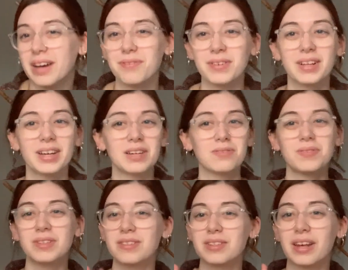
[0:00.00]
I feel like it
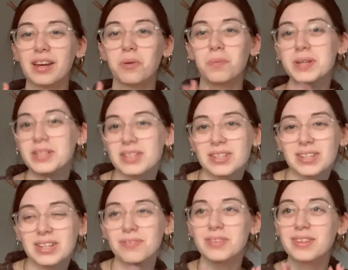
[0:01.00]
feels like winter,
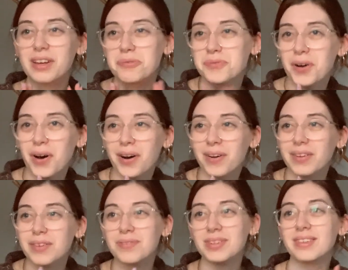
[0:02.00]
it feels like fall,
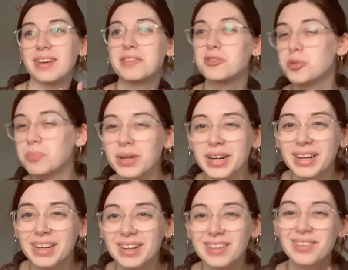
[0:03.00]
it feels like
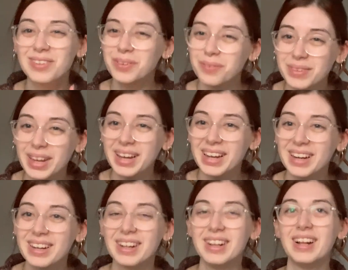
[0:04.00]
spring. Do you know what I'm
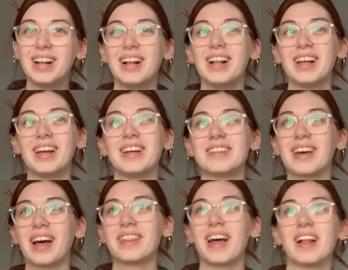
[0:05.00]
saying? It's
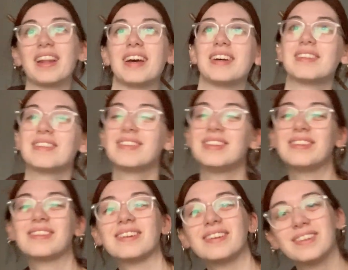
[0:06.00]
got that like
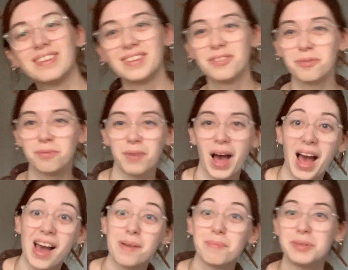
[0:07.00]
seasonal
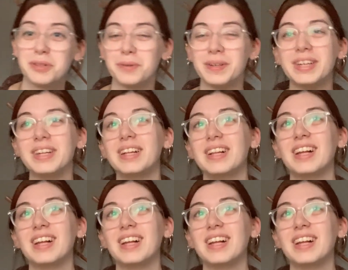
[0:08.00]
vibe to it.